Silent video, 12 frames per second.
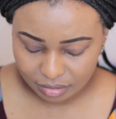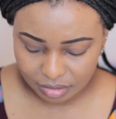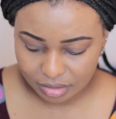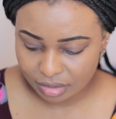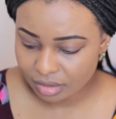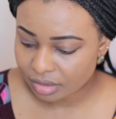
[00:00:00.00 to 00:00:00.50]

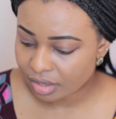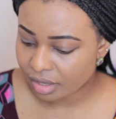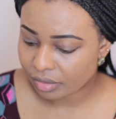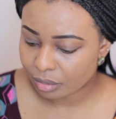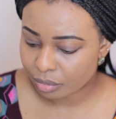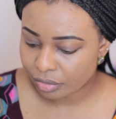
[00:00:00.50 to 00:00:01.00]
Just going to take
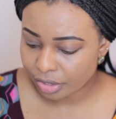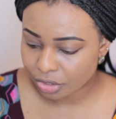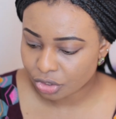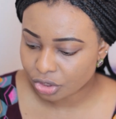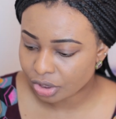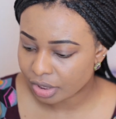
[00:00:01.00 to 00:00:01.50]
out the
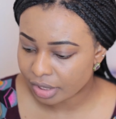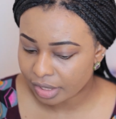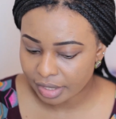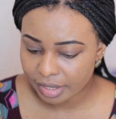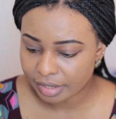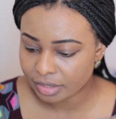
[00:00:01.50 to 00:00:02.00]
brush,
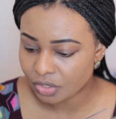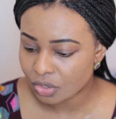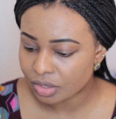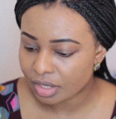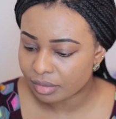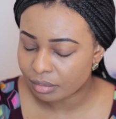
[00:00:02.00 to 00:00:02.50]
and
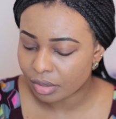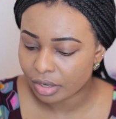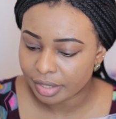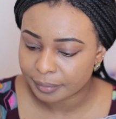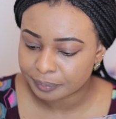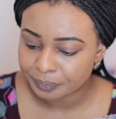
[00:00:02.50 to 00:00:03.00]
using
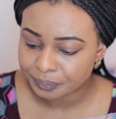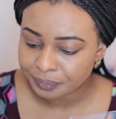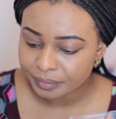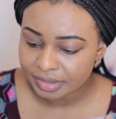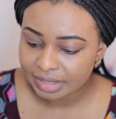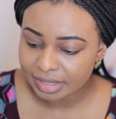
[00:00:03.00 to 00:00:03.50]
my
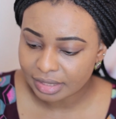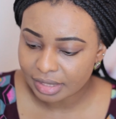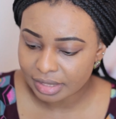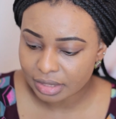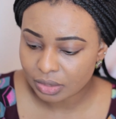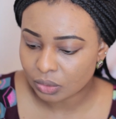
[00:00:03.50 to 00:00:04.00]

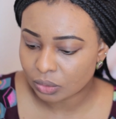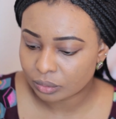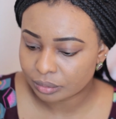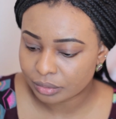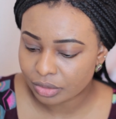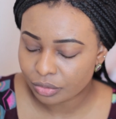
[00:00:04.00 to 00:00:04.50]
little
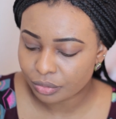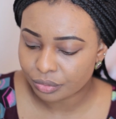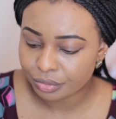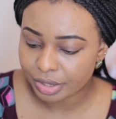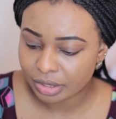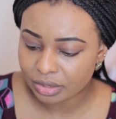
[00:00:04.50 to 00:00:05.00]

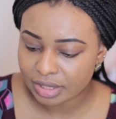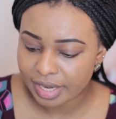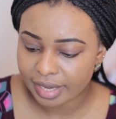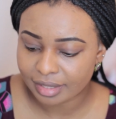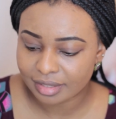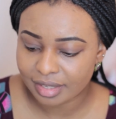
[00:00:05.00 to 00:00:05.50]
Real
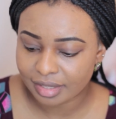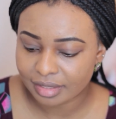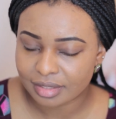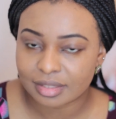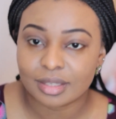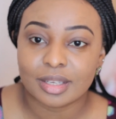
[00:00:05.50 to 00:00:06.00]

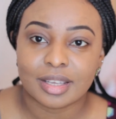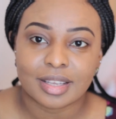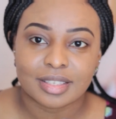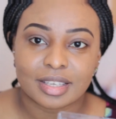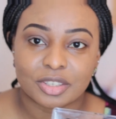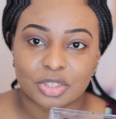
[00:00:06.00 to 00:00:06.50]
Techniques
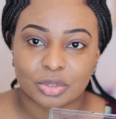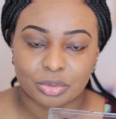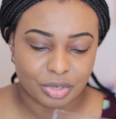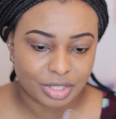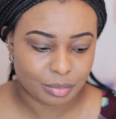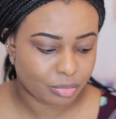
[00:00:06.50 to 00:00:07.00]
Essential
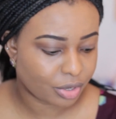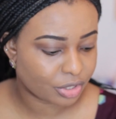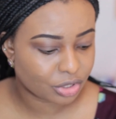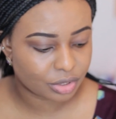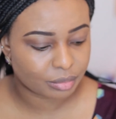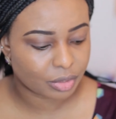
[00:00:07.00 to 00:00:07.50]
Crease
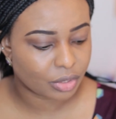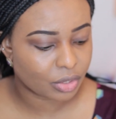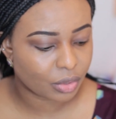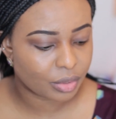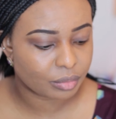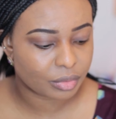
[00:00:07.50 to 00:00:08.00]
brush, I'm going to
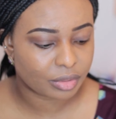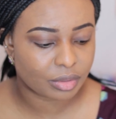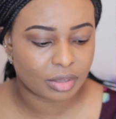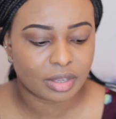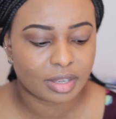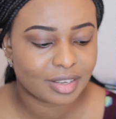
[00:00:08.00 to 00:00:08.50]
go in
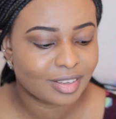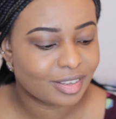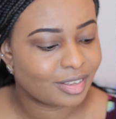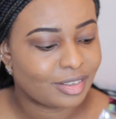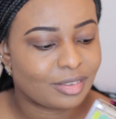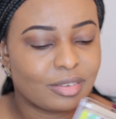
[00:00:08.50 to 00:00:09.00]
with
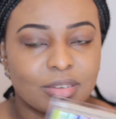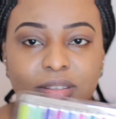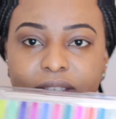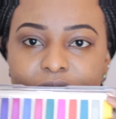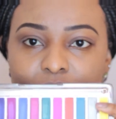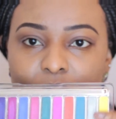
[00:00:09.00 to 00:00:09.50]

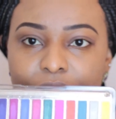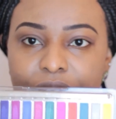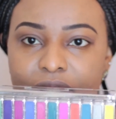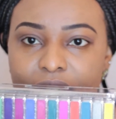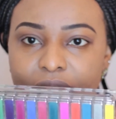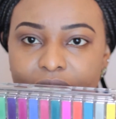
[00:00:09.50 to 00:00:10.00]
this
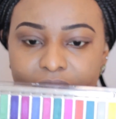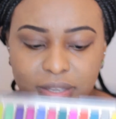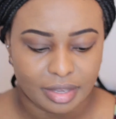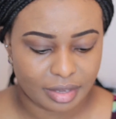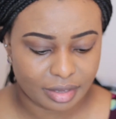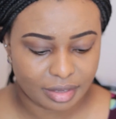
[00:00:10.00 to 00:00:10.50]
orange colour
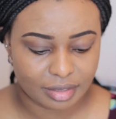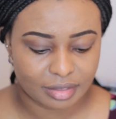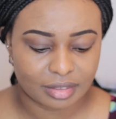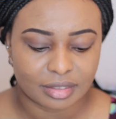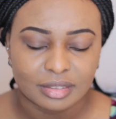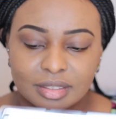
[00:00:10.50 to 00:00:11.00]
here.
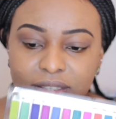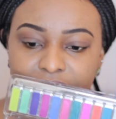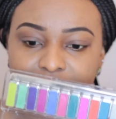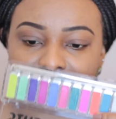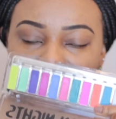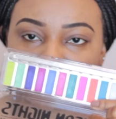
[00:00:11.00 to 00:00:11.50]

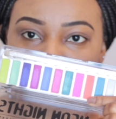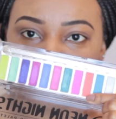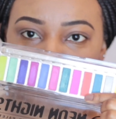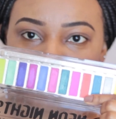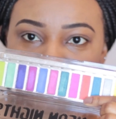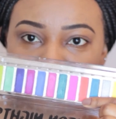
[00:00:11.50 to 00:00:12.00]
It looks very
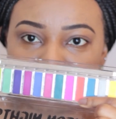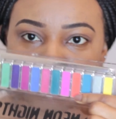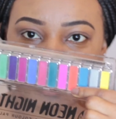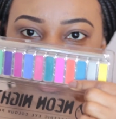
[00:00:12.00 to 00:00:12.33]
scary, but